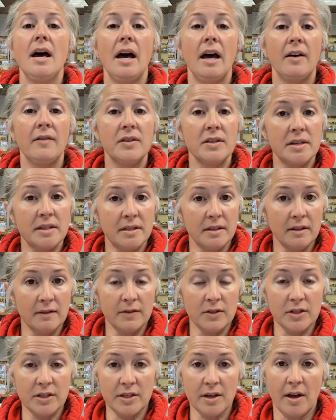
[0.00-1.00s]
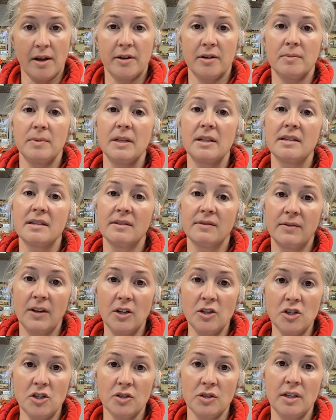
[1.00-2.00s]
of the silver solder, because
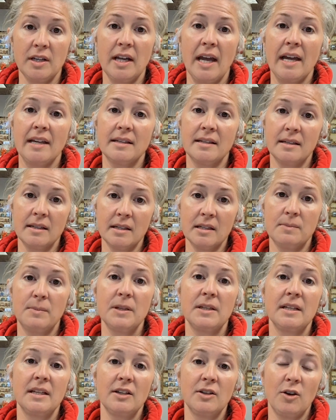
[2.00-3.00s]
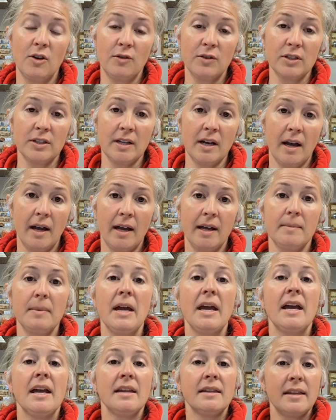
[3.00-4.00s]
eventually, as things patina over time,
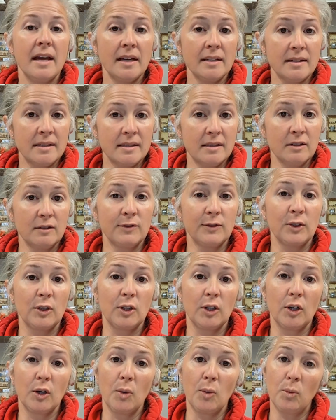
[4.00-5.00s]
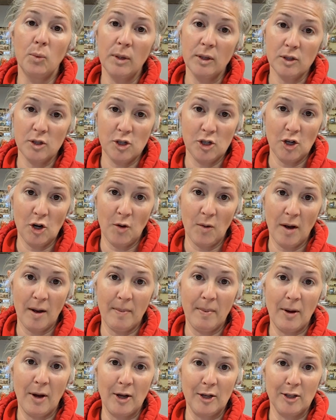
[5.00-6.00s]
that silver will show
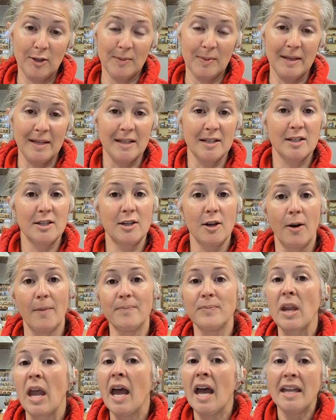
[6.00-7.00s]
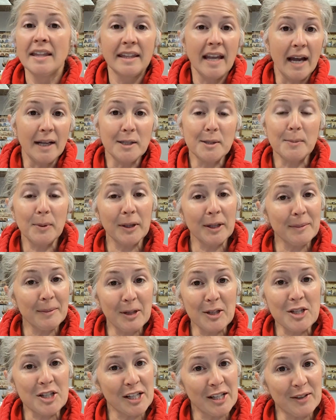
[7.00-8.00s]
up on your piece. So that's pretty
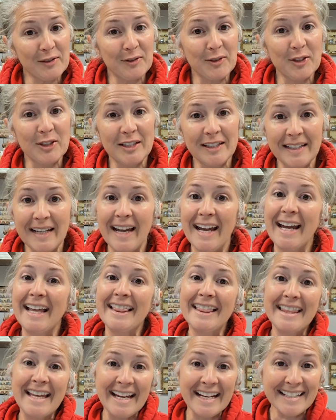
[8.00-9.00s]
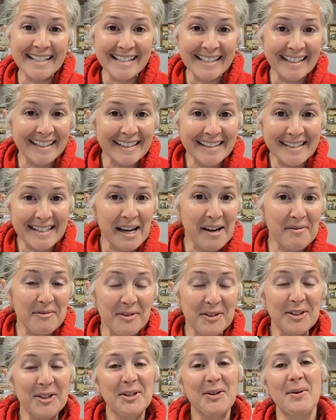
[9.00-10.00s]
much it for today. Thanks again, Deb,
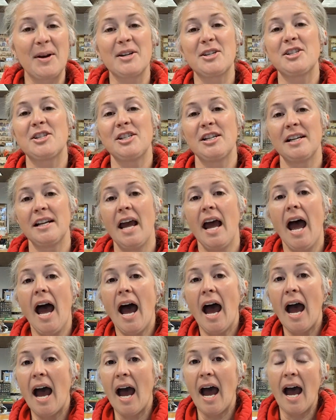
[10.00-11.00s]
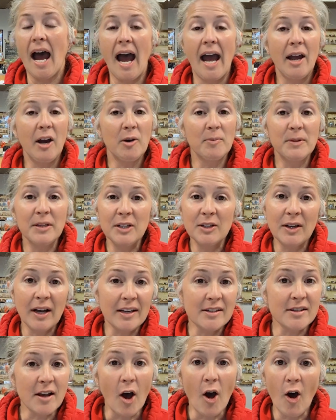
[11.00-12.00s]
for your question. I hope that you
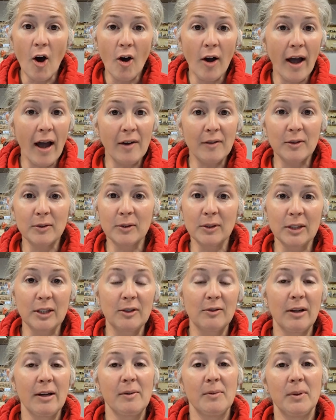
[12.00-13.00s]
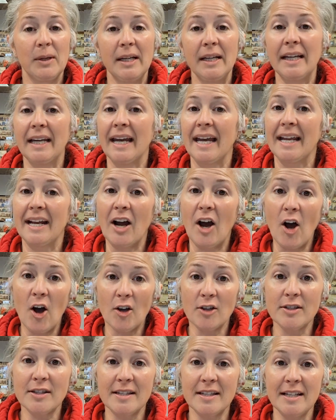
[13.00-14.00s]
guys all have a really great week, and
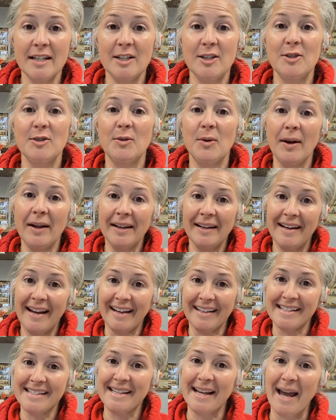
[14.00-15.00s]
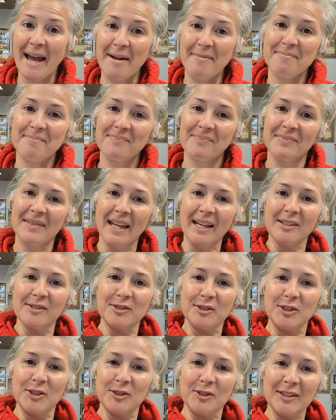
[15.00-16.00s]
I'll see you next time. Thanks
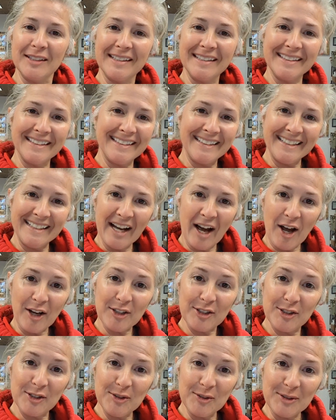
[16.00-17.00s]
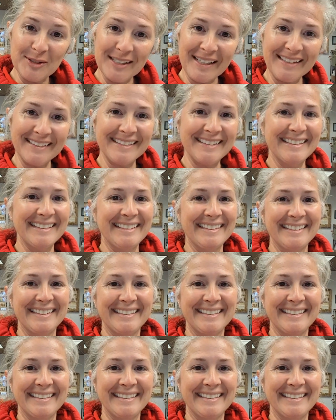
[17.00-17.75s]
for tuning in to T-Hawk's 2 Cents.